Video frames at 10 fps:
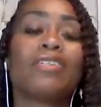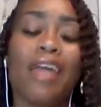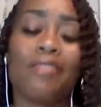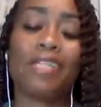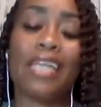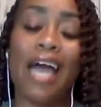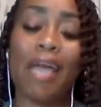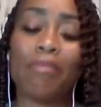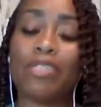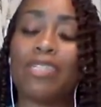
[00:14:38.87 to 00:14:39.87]
take the
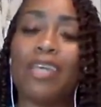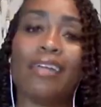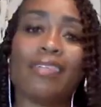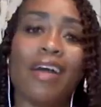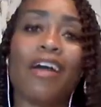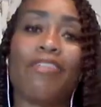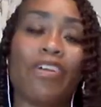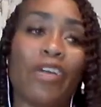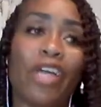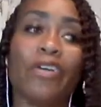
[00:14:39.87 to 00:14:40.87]
time to take stock
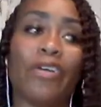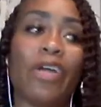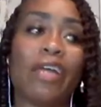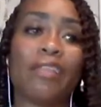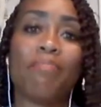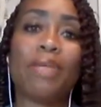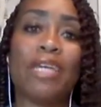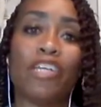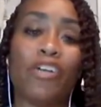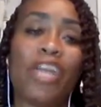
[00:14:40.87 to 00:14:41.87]
of your inner
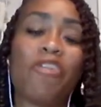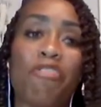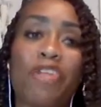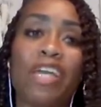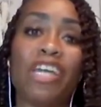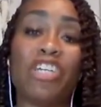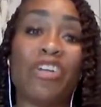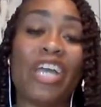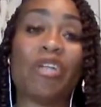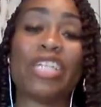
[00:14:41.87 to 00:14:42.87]
being, your inner thinking,
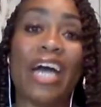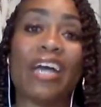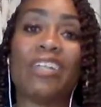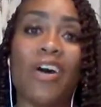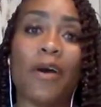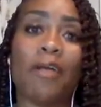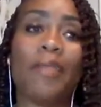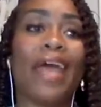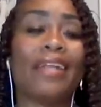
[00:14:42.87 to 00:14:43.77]
your inner dialogue,